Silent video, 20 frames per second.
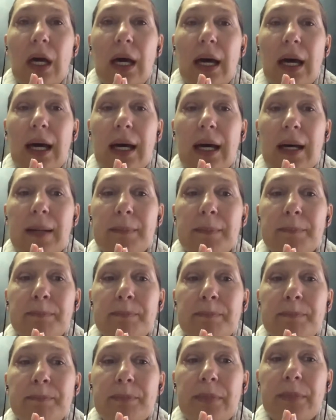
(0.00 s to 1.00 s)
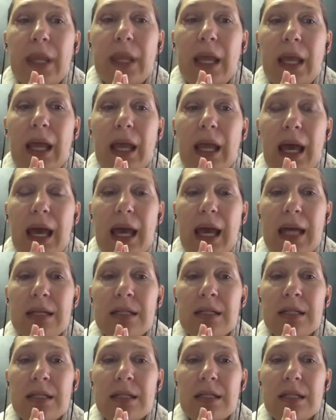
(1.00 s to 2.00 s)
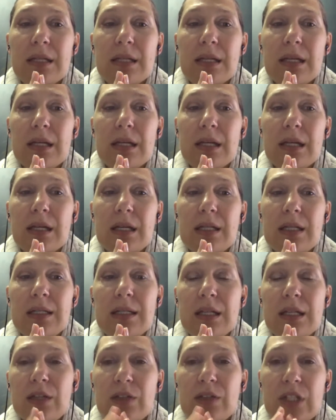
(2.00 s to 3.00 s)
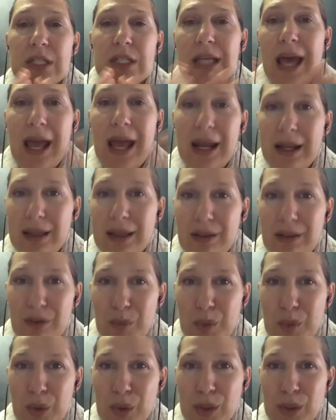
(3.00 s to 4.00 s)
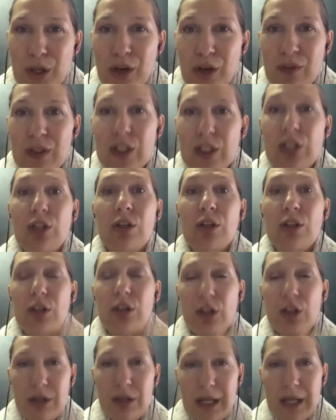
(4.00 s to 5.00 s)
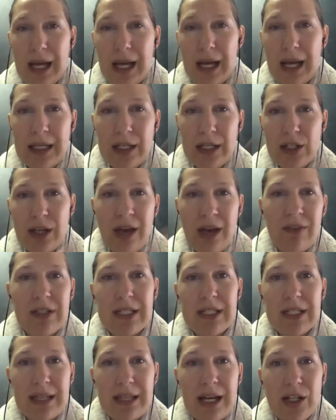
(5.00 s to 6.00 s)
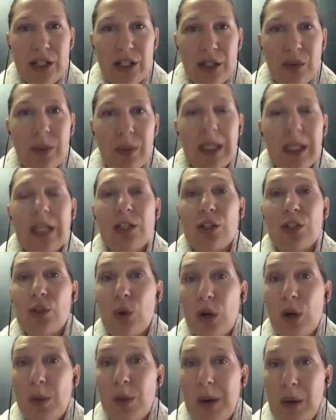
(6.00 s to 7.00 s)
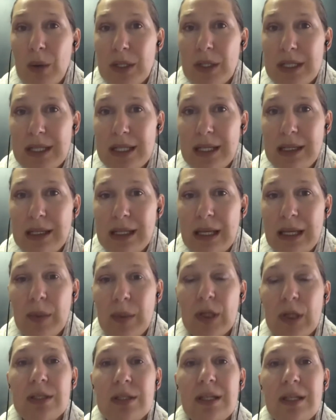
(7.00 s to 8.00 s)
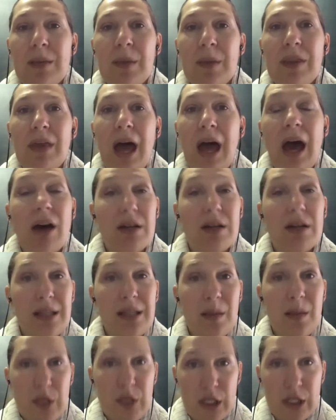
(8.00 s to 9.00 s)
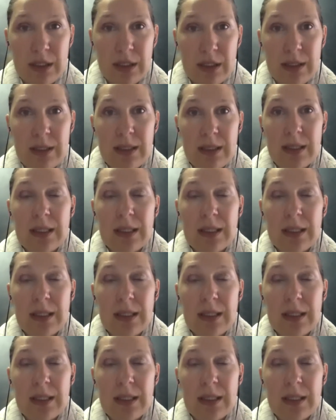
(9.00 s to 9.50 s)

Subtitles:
And instead of just handing the report over to you, you and I need to have a discussion. We need to talk about what's in there, because some of our assumptions